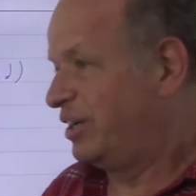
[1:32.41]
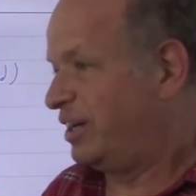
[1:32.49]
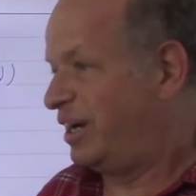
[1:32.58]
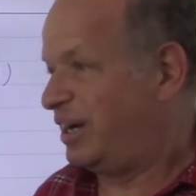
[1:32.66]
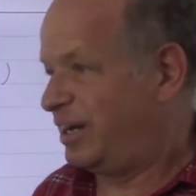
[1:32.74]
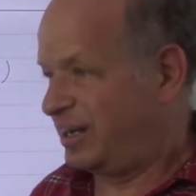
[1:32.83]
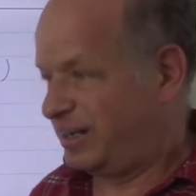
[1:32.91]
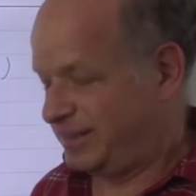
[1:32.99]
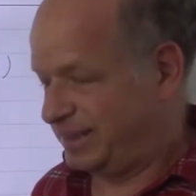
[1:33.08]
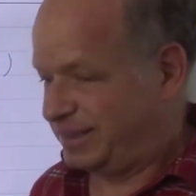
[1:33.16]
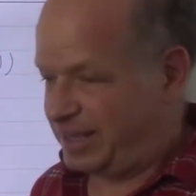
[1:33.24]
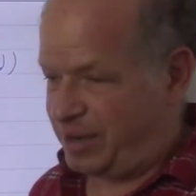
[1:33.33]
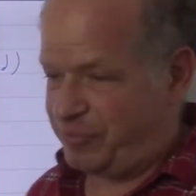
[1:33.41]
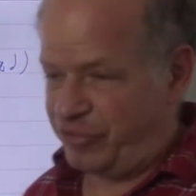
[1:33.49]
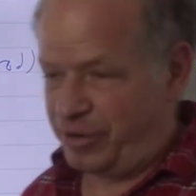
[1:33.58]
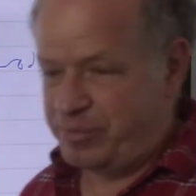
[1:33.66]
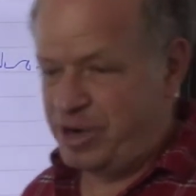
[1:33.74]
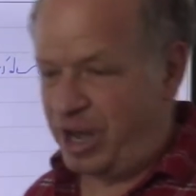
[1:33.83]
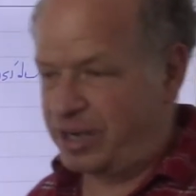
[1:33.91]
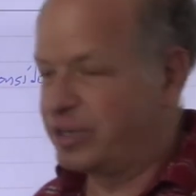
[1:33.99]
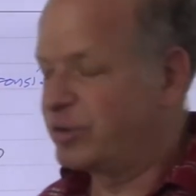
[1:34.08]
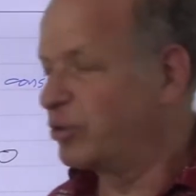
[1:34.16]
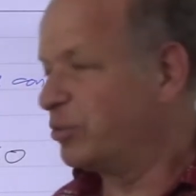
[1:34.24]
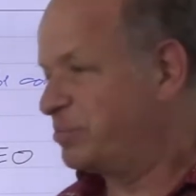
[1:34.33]
that come from
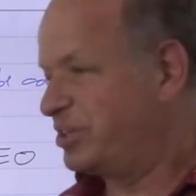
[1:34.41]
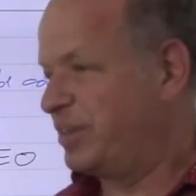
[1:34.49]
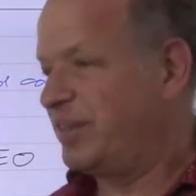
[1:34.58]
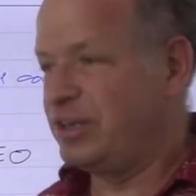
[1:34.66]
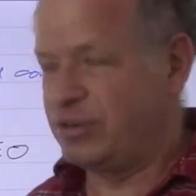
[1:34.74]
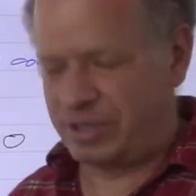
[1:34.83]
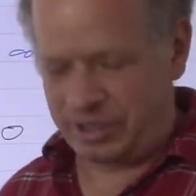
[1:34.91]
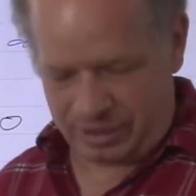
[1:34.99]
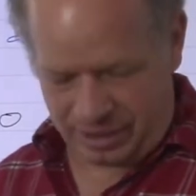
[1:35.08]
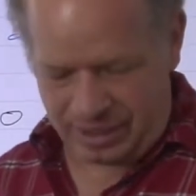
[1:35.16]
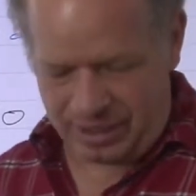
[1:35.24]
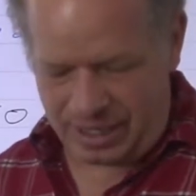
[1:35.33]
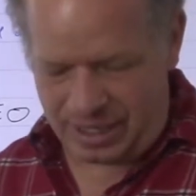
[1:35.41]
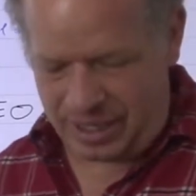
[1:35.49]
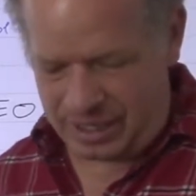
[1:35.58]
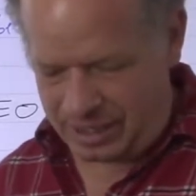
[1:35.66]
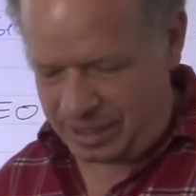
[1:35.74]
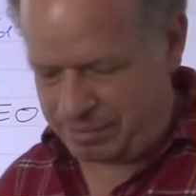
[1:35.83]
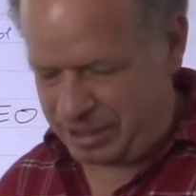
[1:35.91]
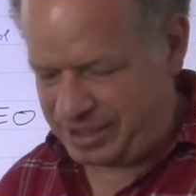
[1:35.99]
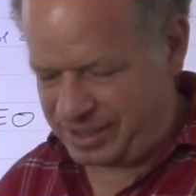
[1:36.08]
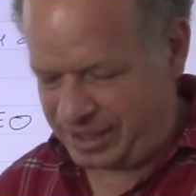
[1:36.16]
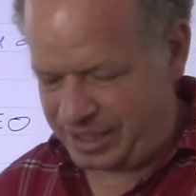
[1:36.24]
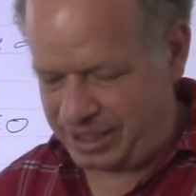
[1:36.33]
non-groups, and then you can, and
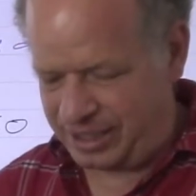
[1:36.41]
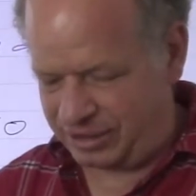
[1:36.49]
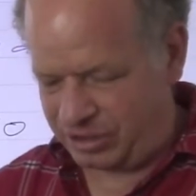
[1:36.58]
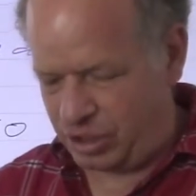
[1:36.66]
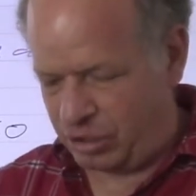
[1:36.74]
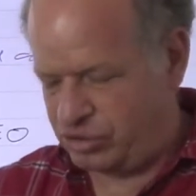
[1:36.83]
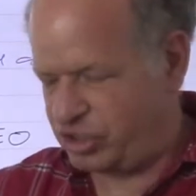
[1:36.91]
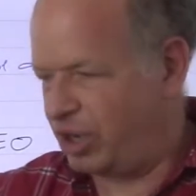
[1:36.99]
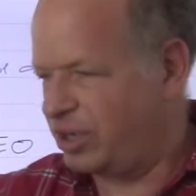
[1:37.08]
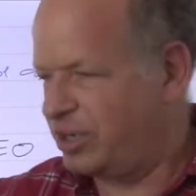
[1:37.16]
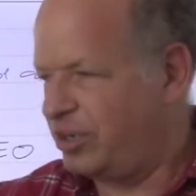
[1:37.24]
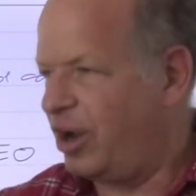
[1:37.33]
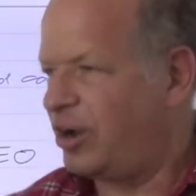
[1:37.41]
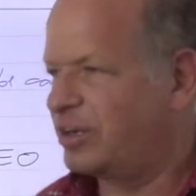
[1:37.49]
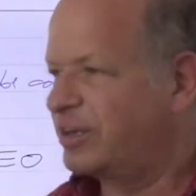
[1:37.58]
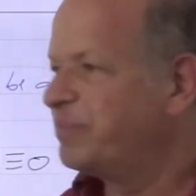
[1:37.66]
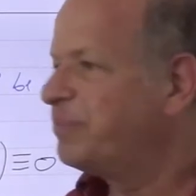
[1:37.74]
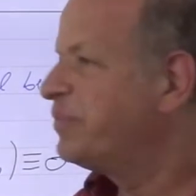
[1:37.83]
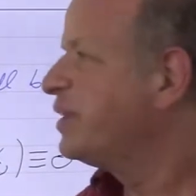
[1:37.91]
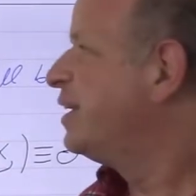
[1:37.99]
basically it goes on and on.